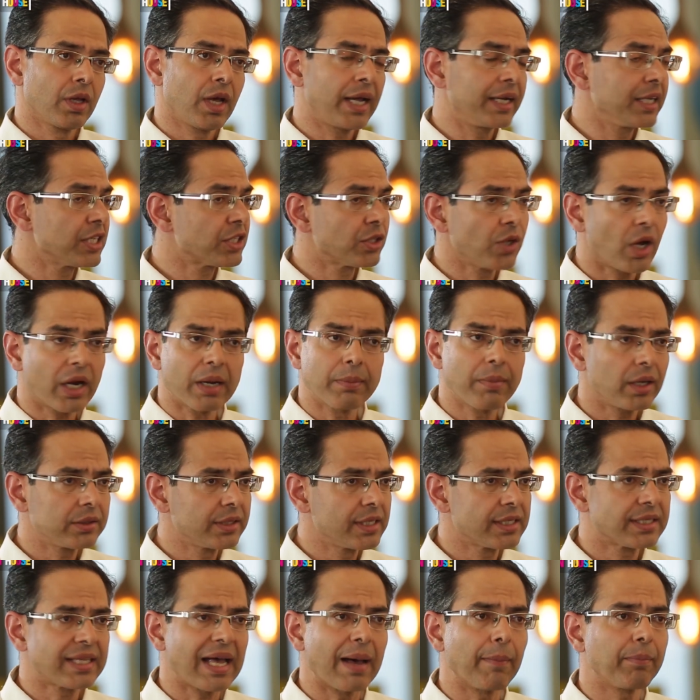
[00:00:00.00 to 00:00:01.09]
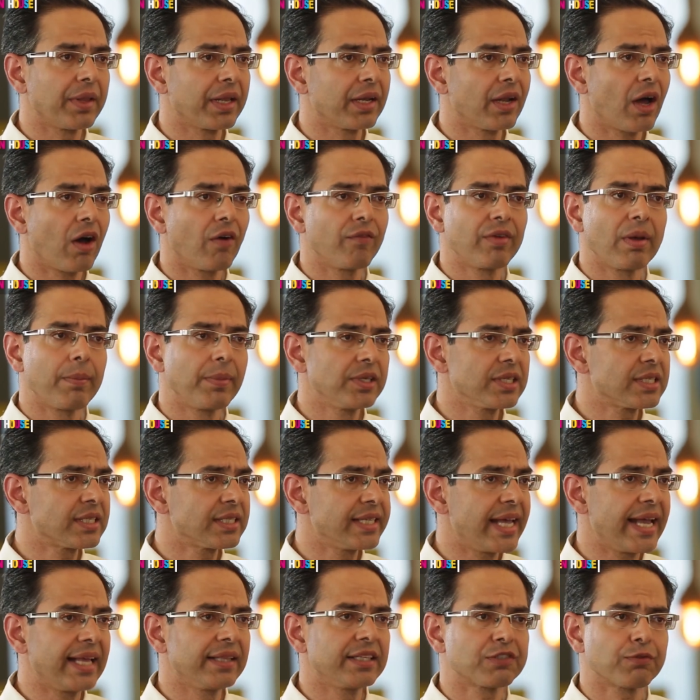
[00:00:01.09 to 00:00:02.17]
And it's not about this happening now. We have been just
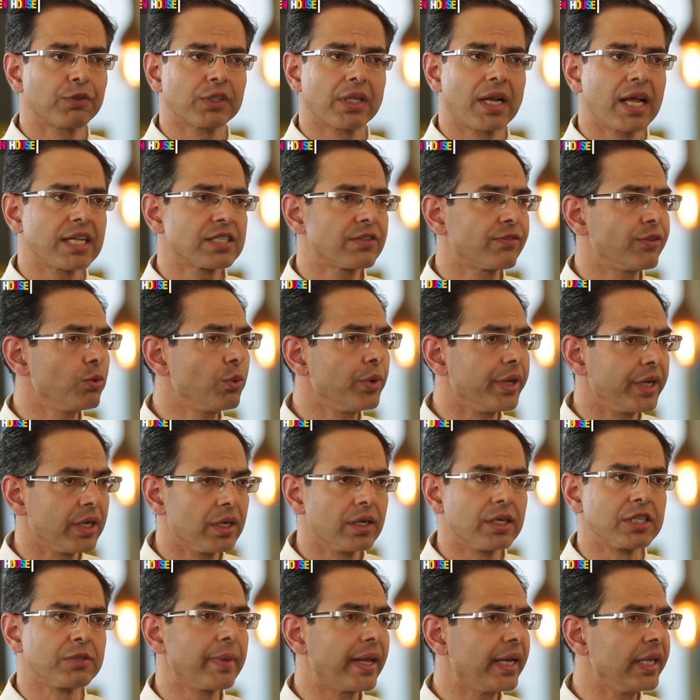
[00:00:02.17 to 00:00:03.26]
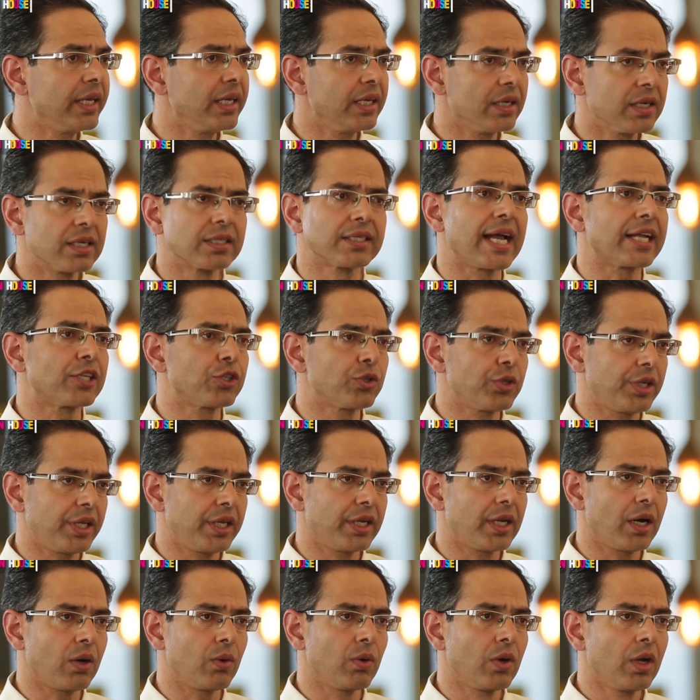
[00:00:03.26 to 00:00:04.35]
saying this for the last few years, many years actually
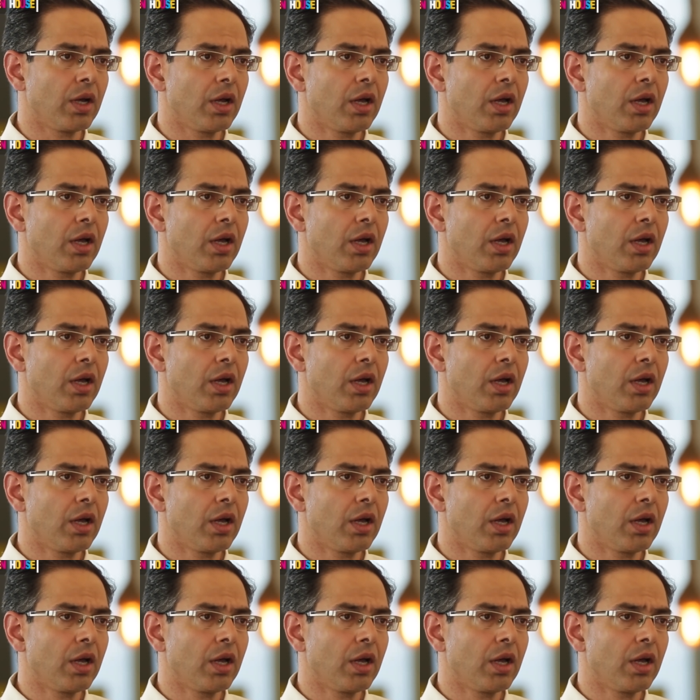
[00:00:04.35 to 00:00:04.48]
now.